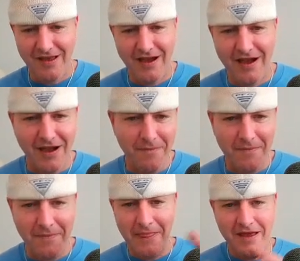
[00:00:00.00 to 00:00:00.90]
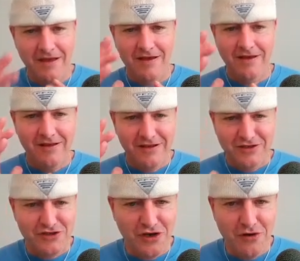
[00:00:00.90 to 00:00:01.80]
Um,
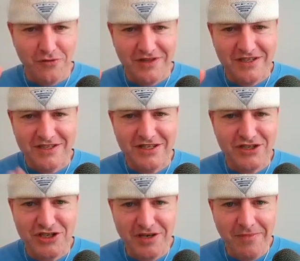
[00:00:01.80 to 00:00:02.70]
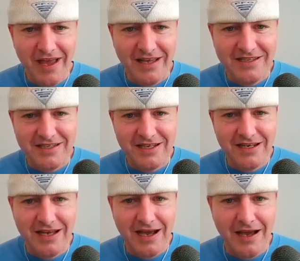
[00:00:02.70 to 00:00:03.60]
so this is the Jim
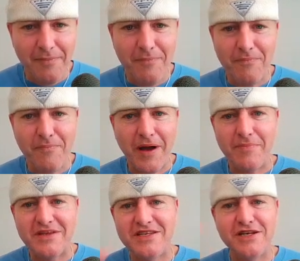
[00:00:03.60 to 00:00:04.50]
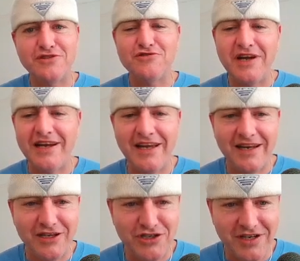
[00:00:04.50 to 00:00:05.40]
Henson uh, Puppeteer Training
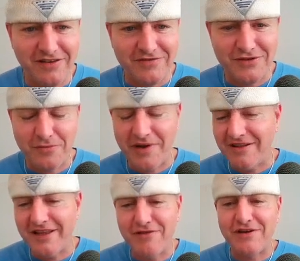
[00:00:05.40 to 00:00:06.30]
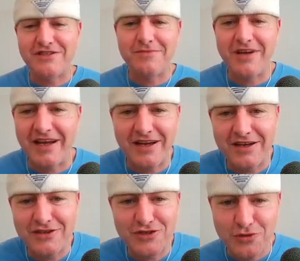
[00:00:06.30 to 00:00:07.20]
Initiative. So apparently he runs some kind
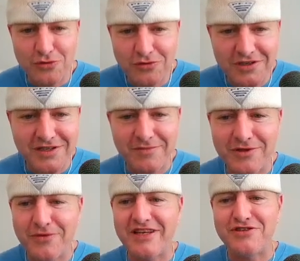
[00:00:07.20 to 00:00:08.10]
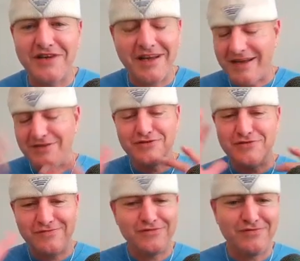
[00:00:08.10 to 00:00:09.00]
of school or something where they train
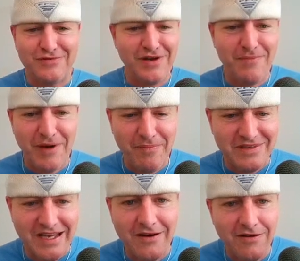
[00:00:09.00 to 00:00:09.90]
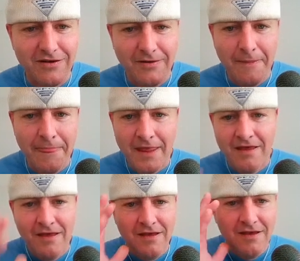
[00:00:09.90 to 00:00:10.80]
train puppets. I don't know.
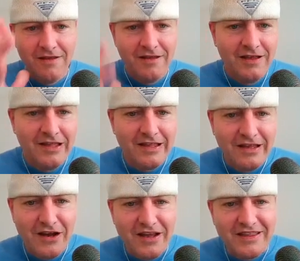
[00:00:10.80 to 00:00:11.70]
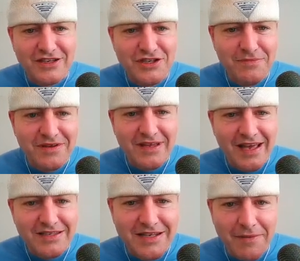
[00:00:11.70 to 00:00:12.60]
All right, the Jim
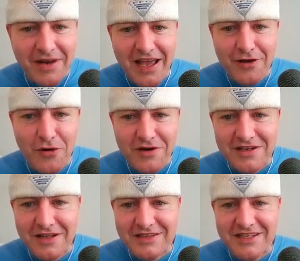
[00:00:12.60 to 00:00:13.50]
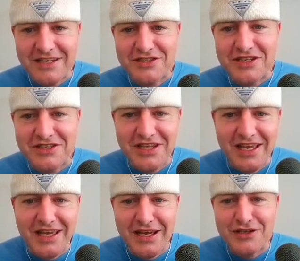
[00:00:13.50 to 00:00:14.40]
Henson Company, headquartered in Los Angeles, is
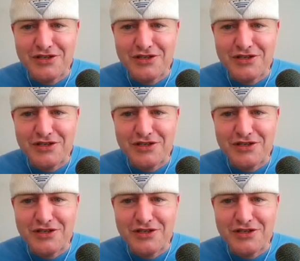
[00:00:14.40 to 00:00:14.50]
seeking